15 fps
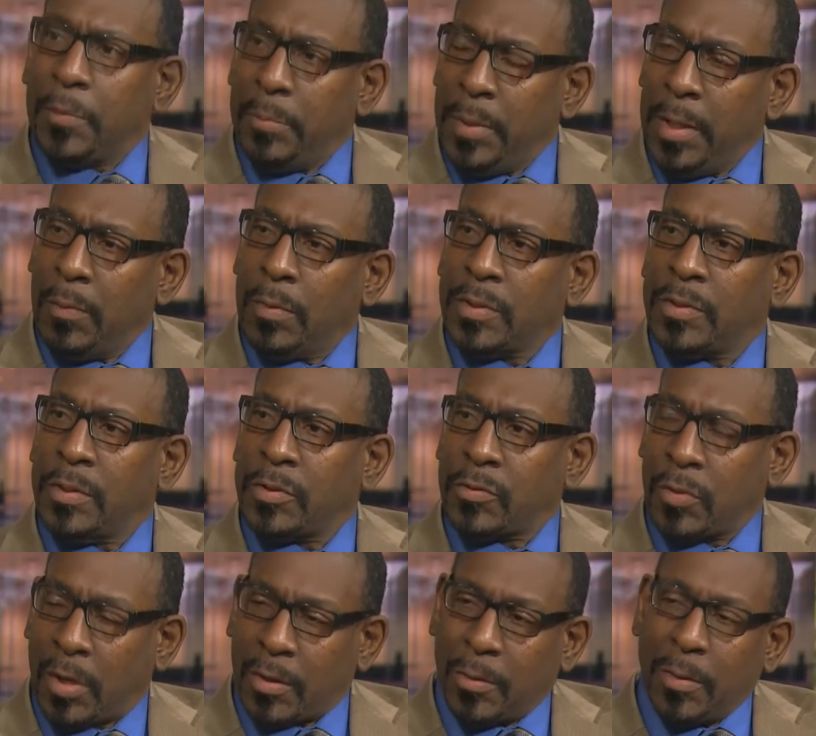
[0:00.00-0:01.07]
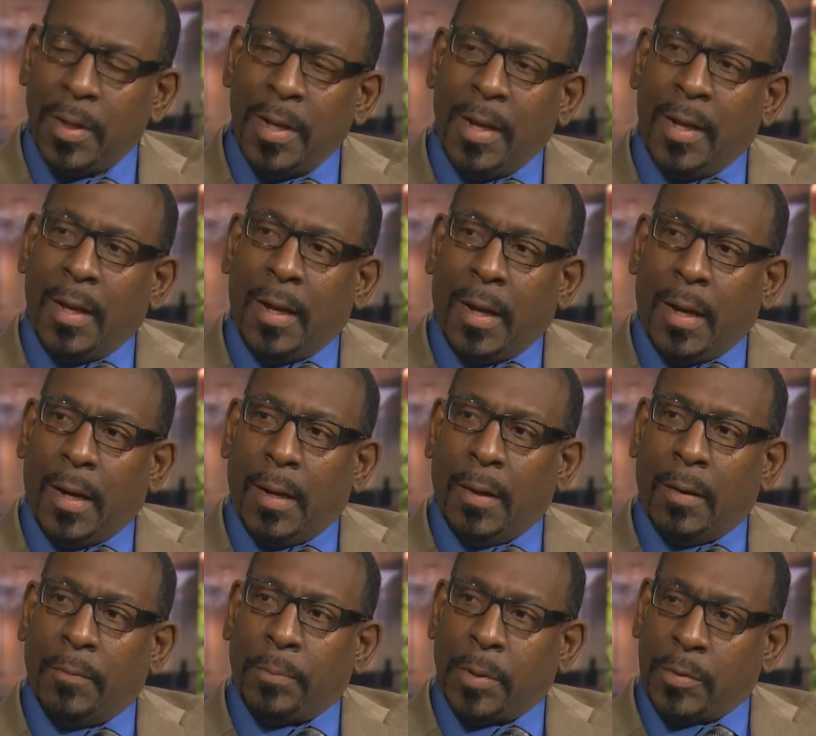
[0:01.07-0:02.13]
for me was the struggle
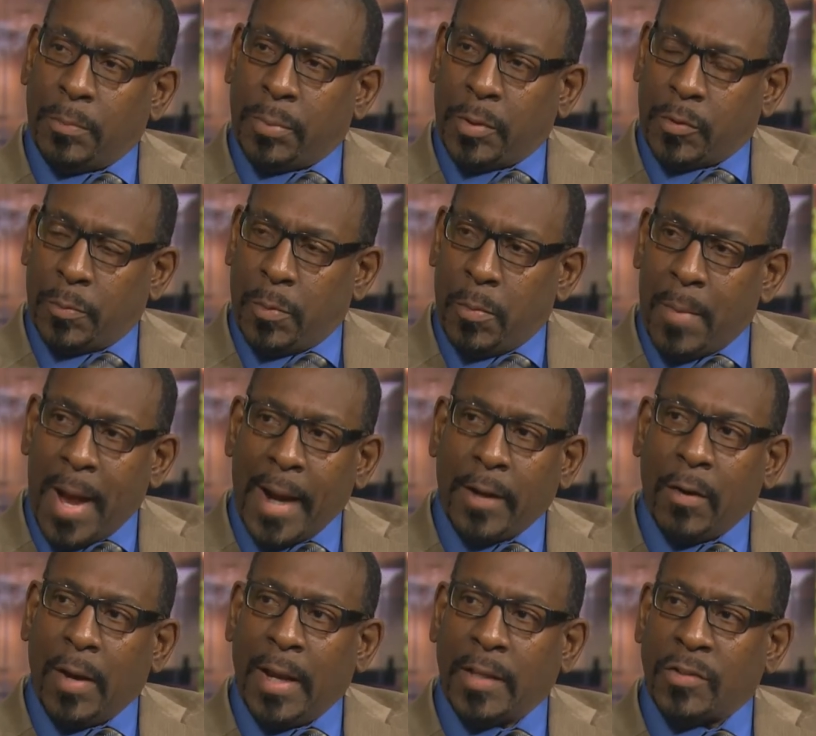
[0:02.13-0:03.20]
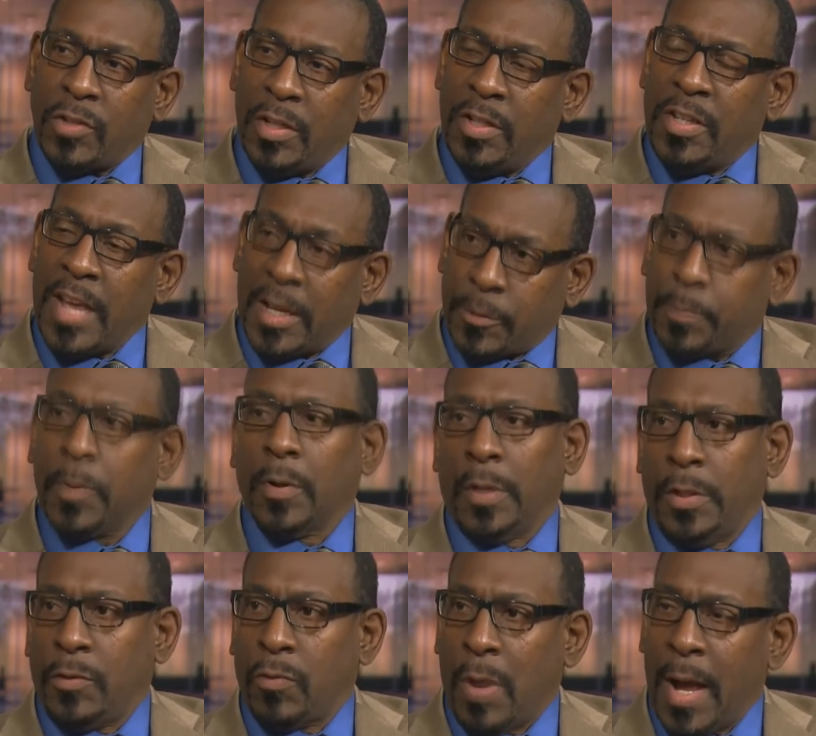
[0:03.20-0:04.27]
uh, of Prin- Principal Minor as she
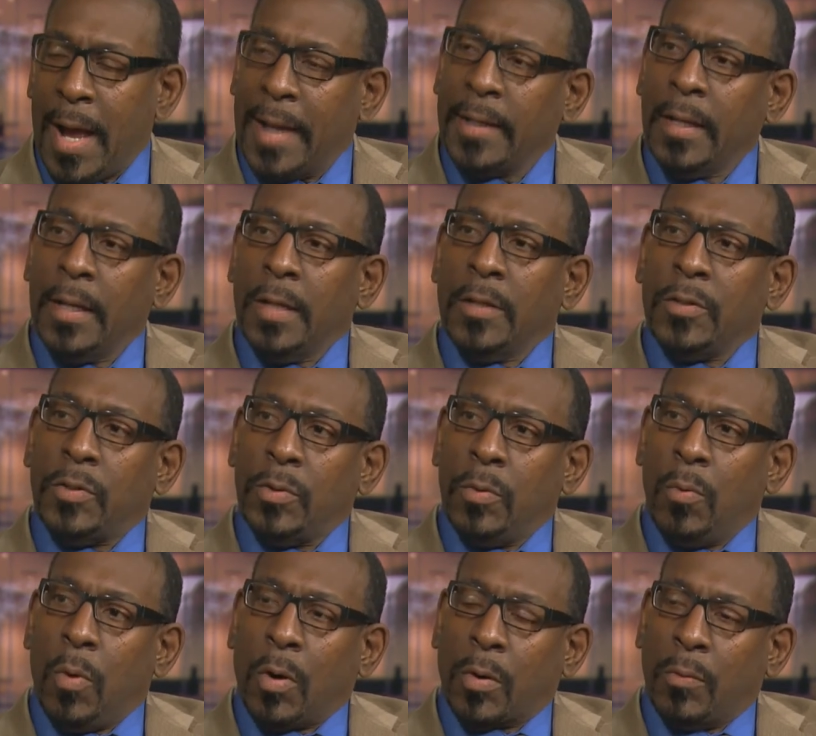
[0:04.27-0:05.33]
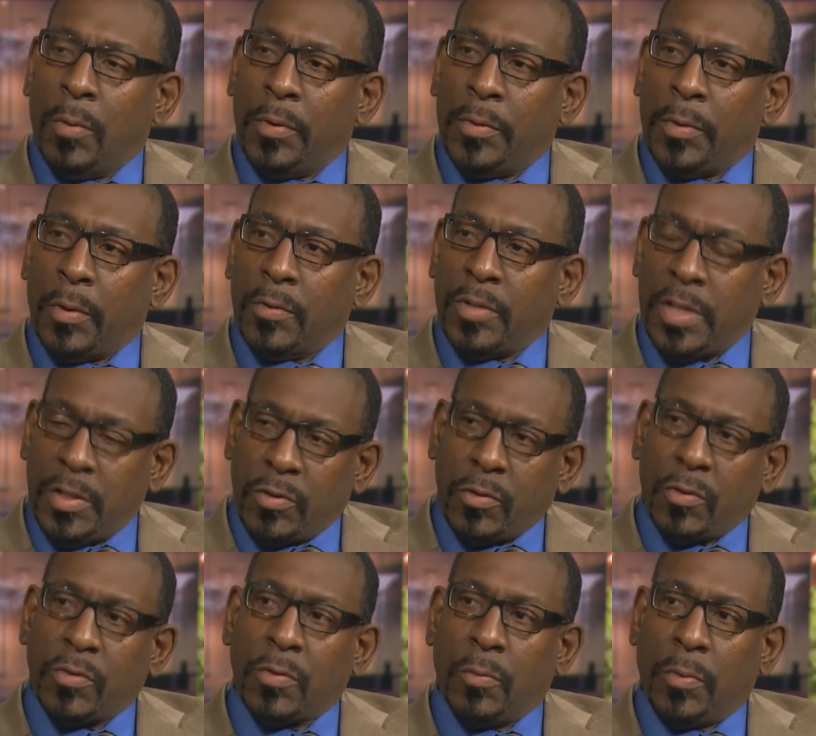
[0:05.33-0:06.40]
desperately tried to work with her
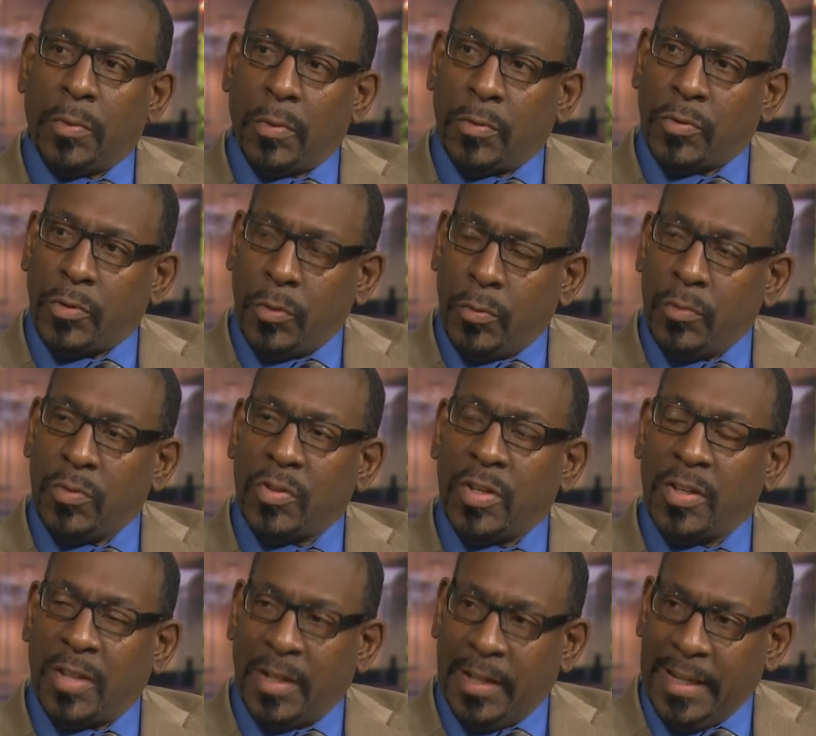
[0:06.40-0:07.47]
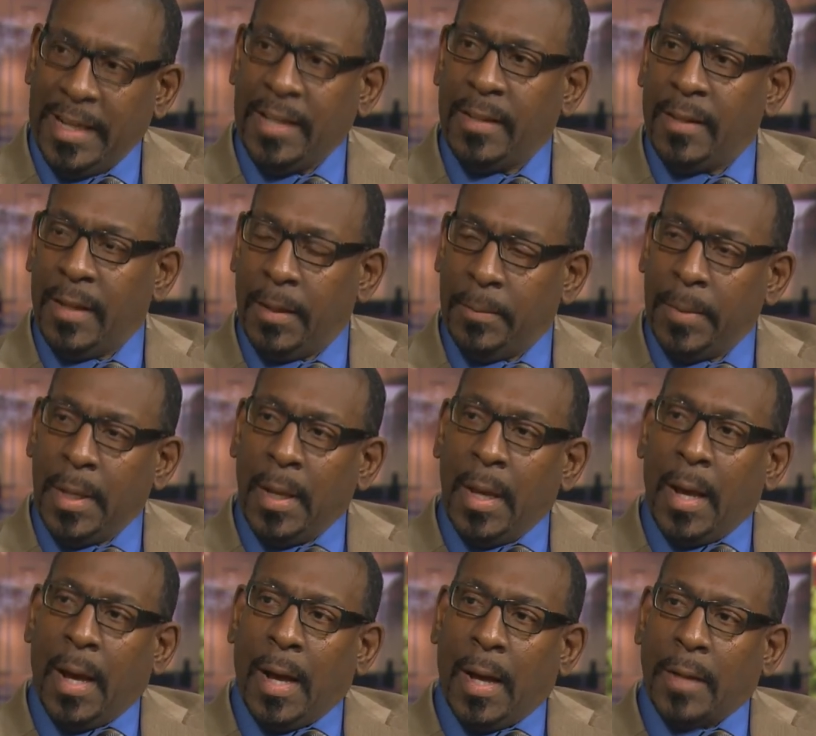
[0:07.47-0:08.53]
teachers and with her students and to lead them
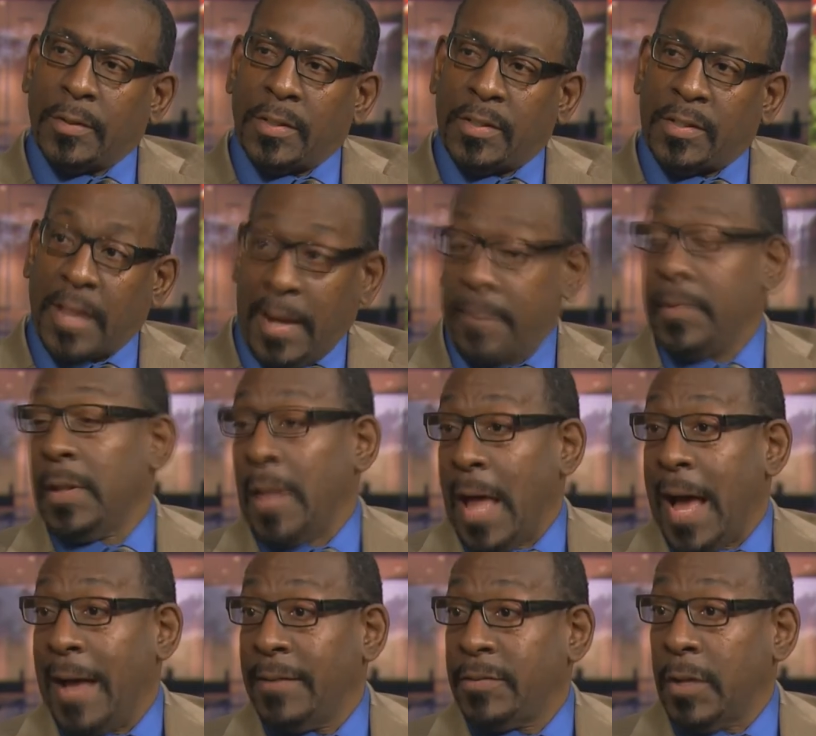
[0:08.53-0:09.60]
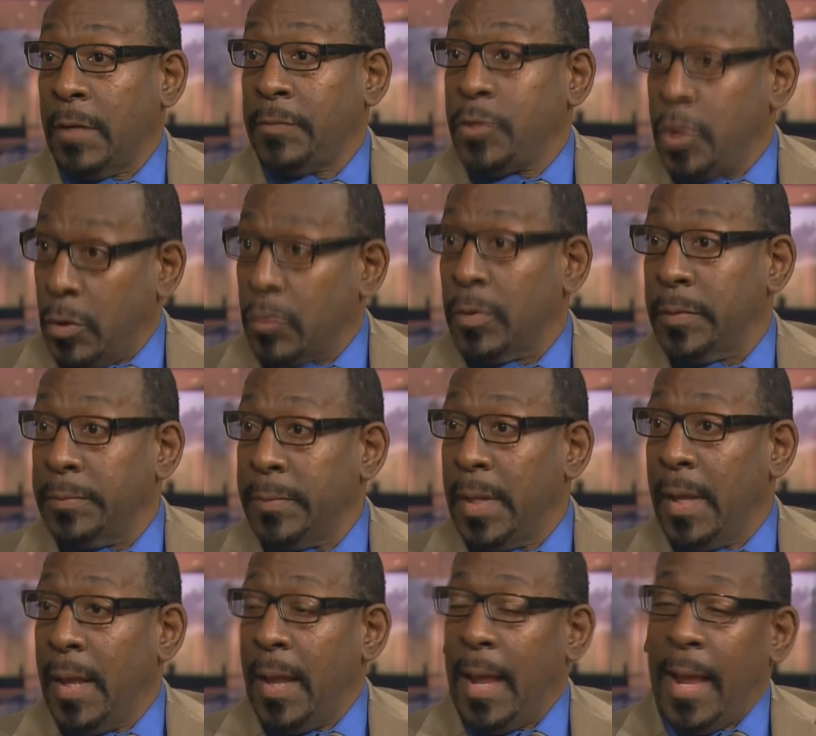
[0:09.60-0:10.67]
uh, to save the lives of children.
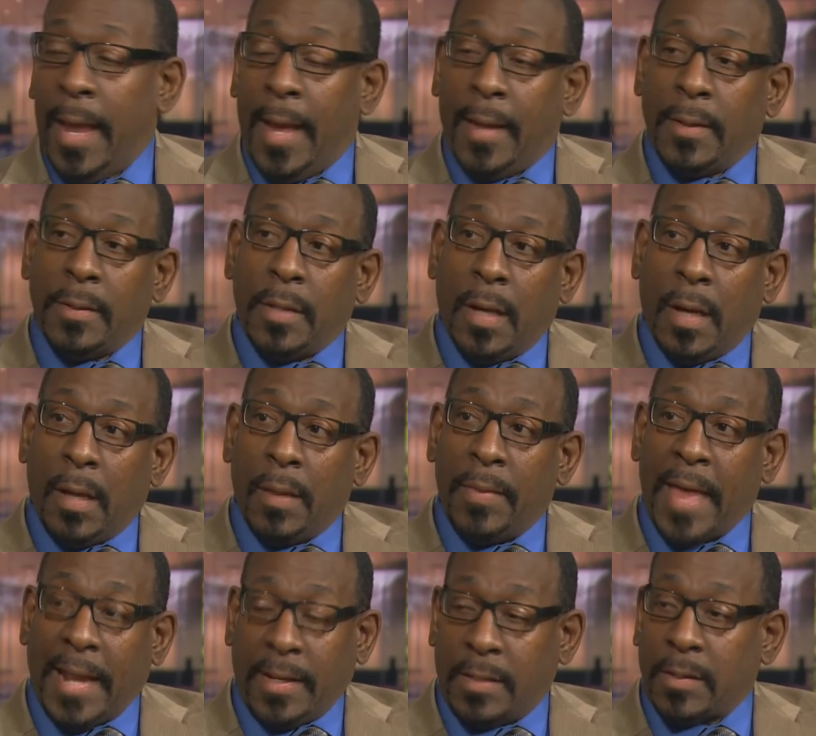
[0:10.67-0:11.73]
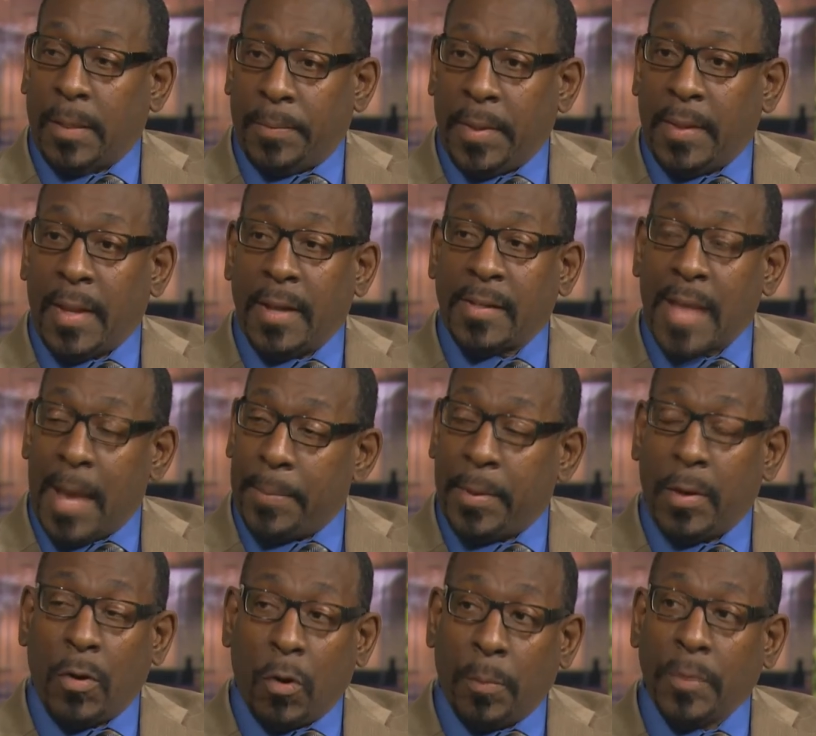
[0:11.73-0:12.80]
And uh, that is something that has
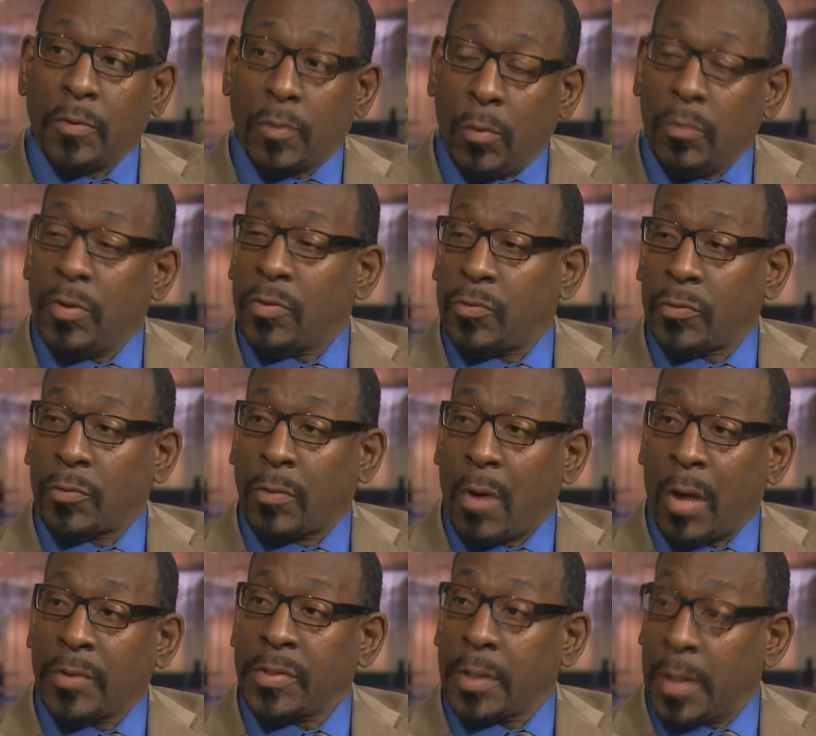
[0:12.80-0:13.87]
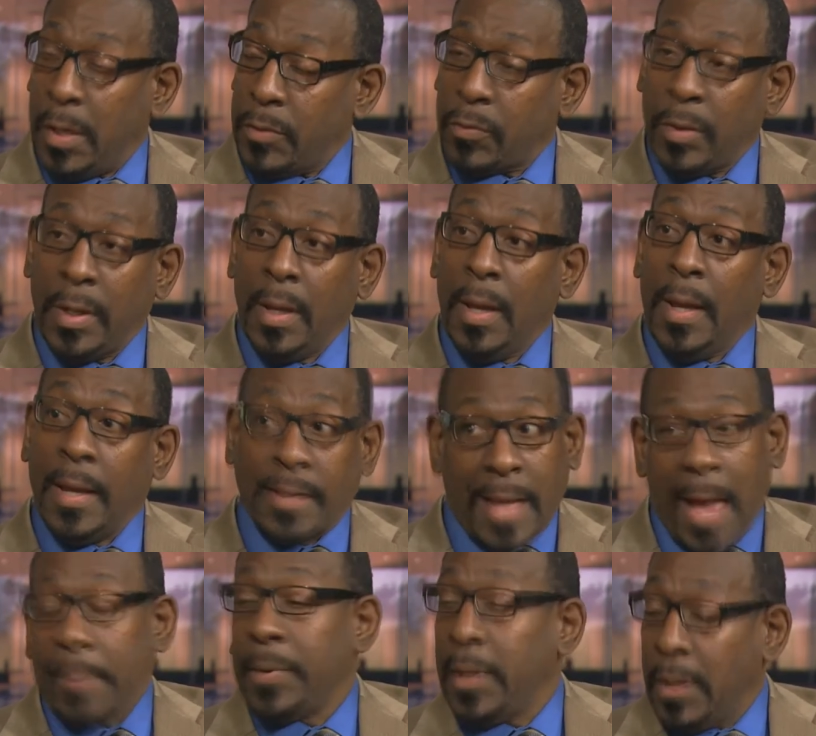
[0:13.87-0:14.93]
happened in urban school districts across the country. It's
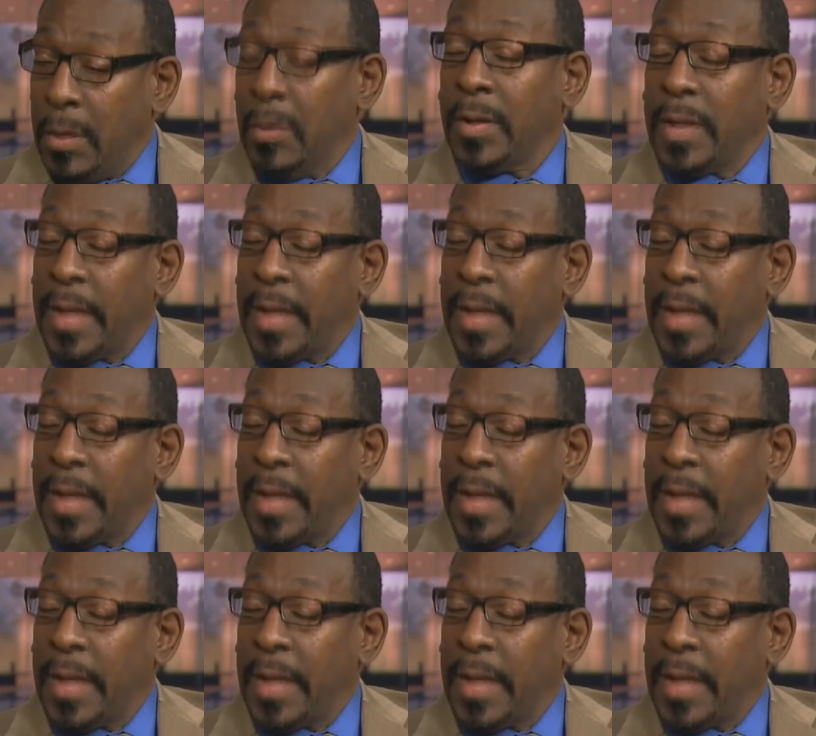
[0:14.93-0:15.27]
happening here in